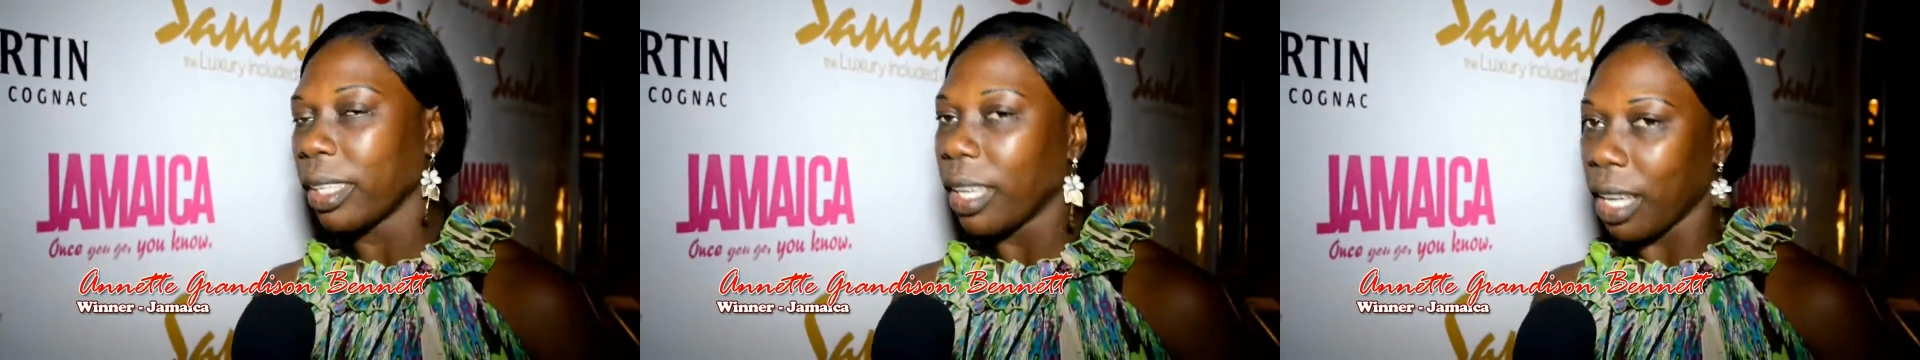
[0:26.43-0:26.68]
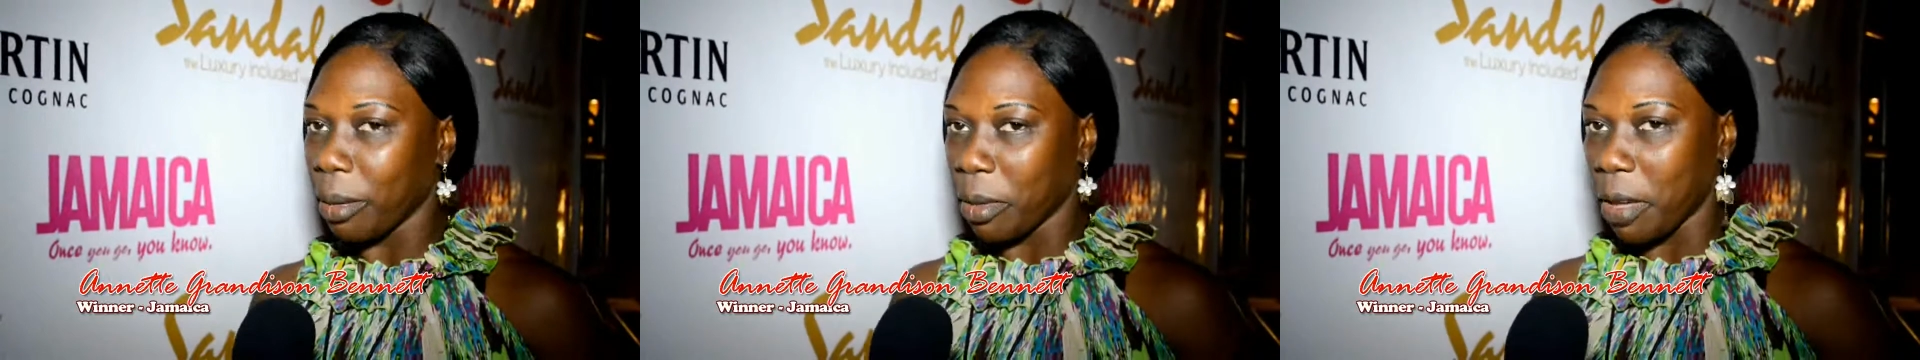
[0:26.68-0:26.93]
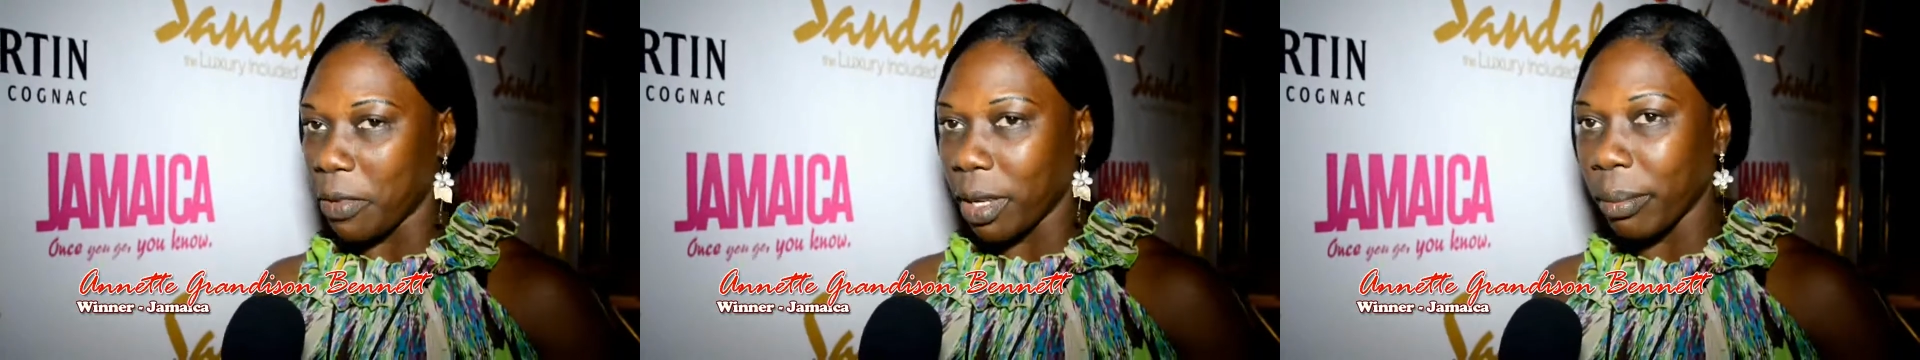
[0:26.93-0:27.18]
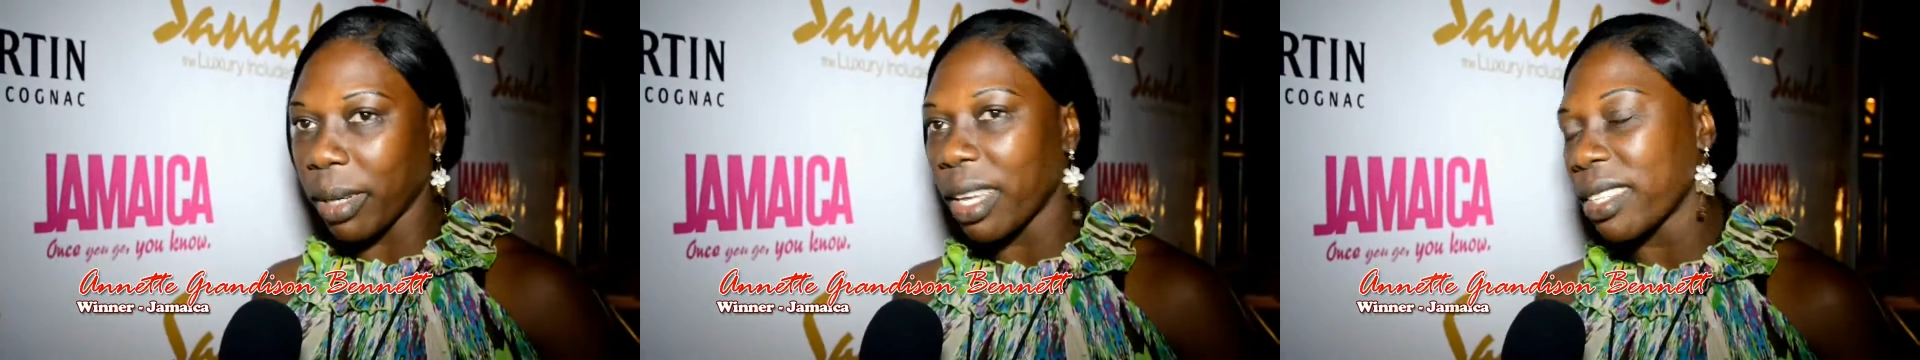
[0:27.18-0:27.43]
I'm having
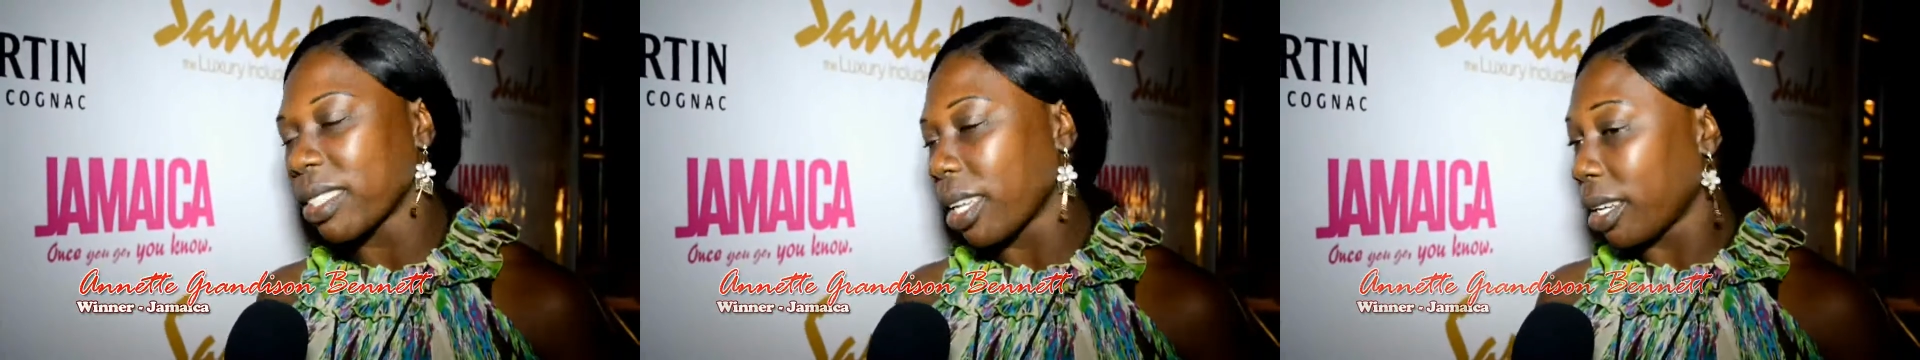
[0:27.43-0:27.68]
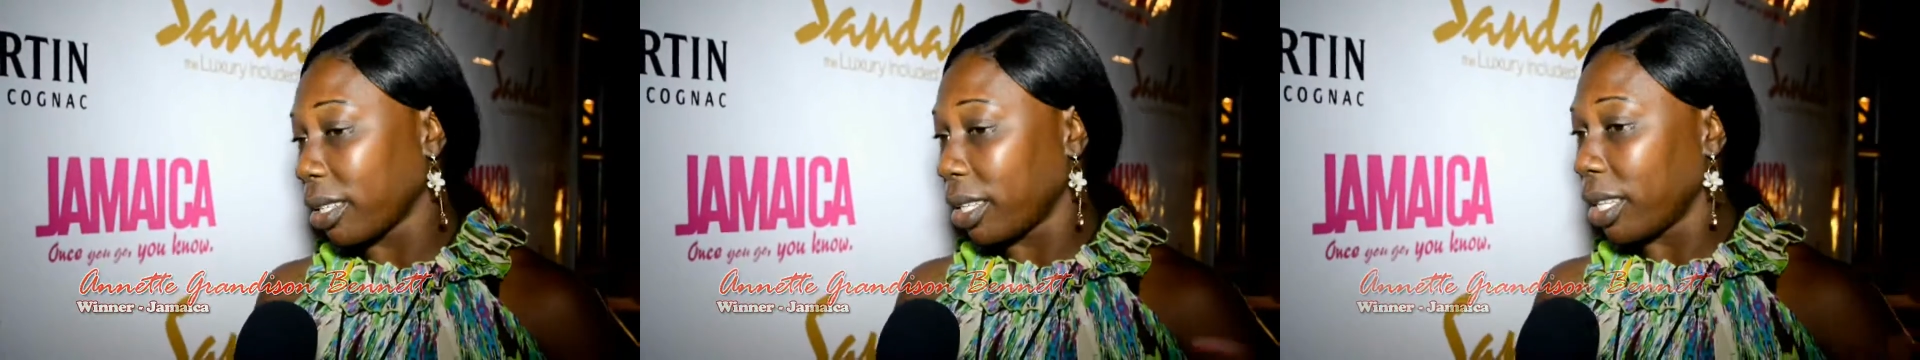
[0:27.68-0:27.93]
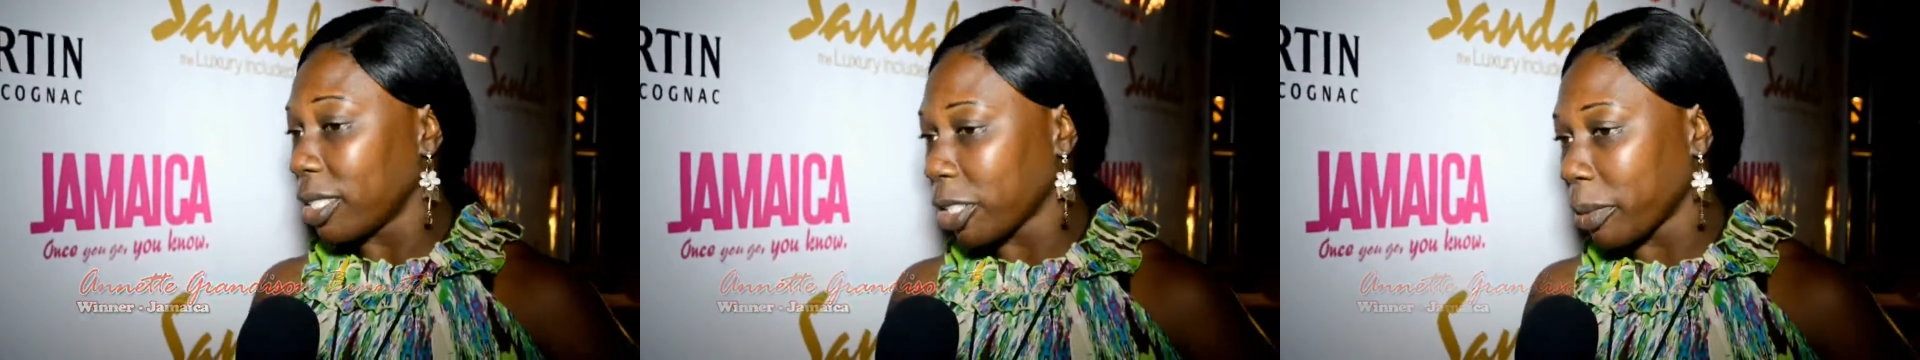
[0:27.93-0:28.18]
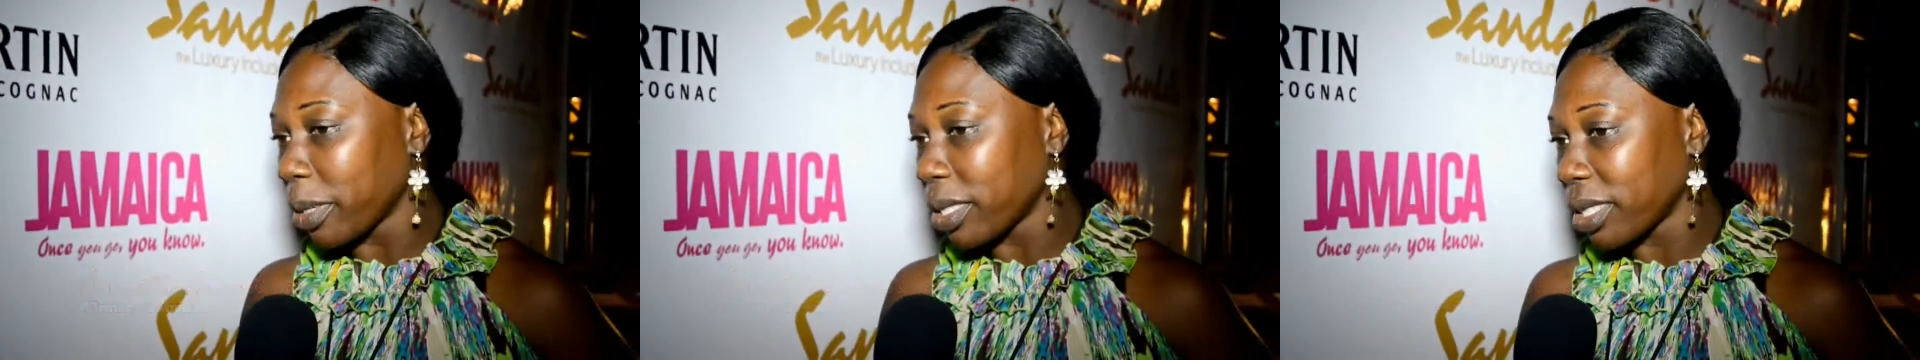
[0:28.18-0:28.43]
a blast. I
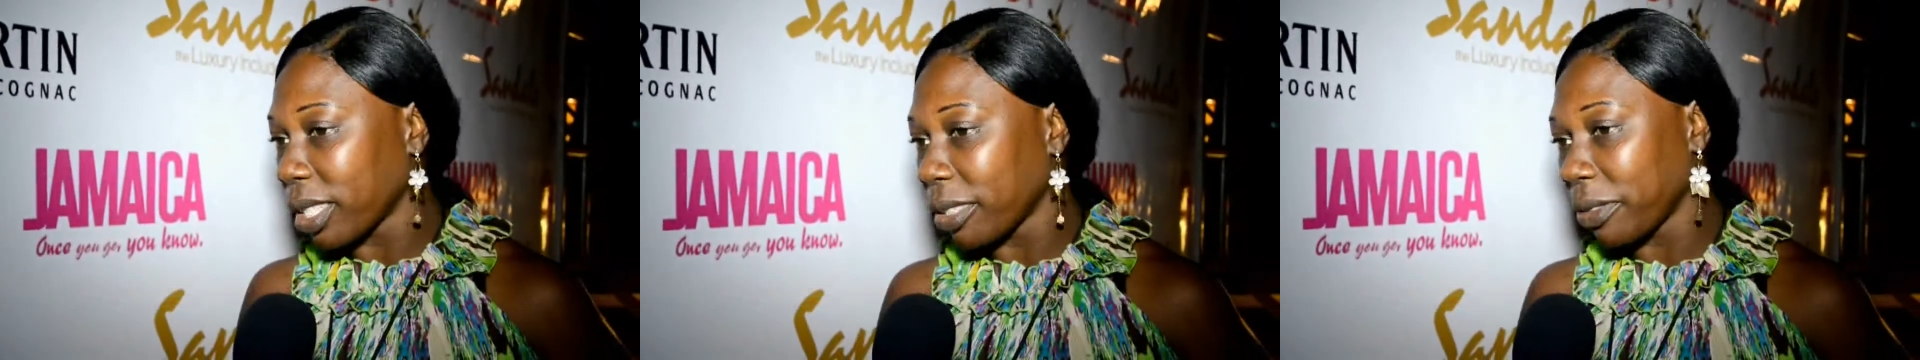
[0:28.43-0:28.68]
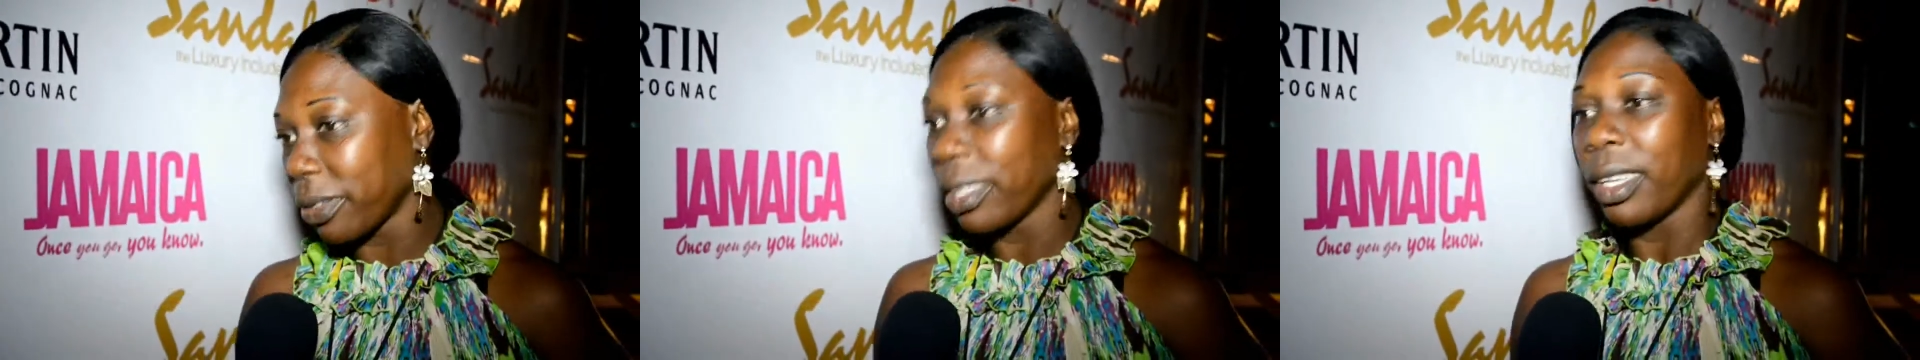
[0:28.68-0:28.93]
enjoy myself.